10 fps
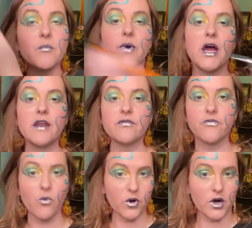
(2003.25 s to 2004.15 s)
but
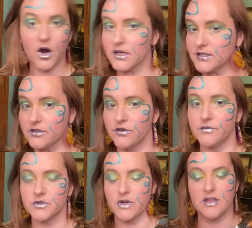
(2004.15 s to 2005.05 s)
for
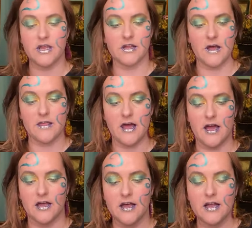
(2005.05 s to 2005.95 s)
costumes or anything like
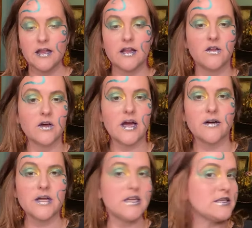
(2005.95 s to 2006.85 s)
that, like look
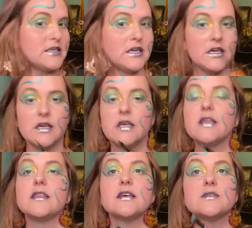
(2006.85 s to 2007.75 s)
how easy
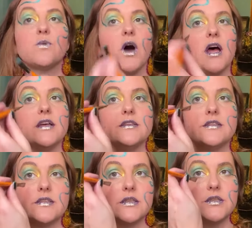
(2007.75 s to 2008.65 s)
this
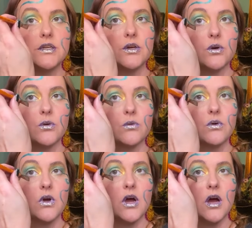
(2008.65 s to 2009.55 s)
was to do